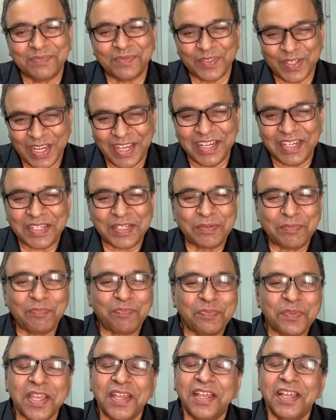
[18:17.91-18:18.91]
Right?
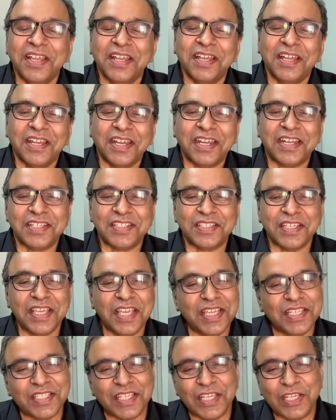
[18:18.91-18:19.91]
It is
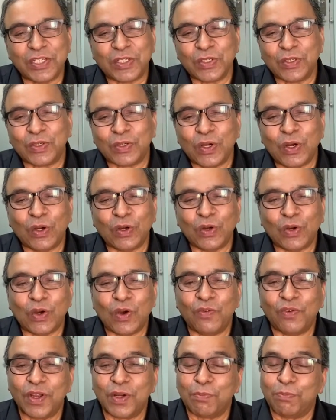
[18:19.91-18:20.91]
easy to go
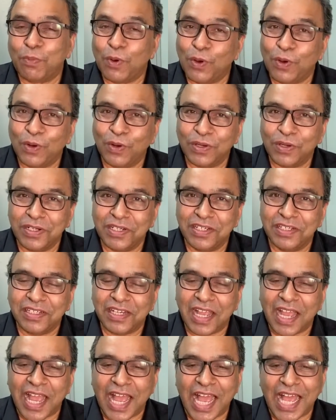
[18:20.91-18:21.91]
overboard
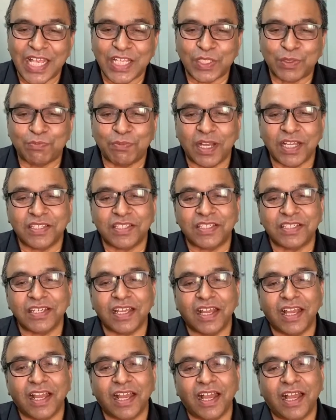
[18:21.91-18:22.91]
as much
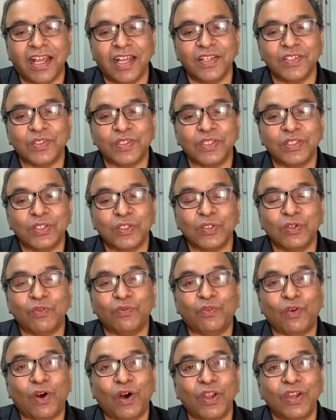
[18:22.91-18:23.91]
as to
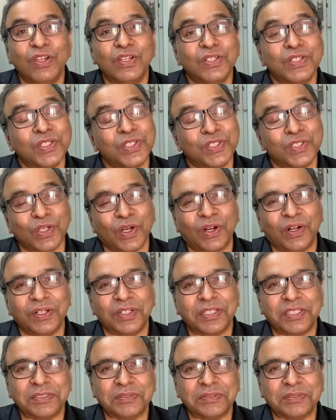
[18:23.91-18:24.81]
fall short.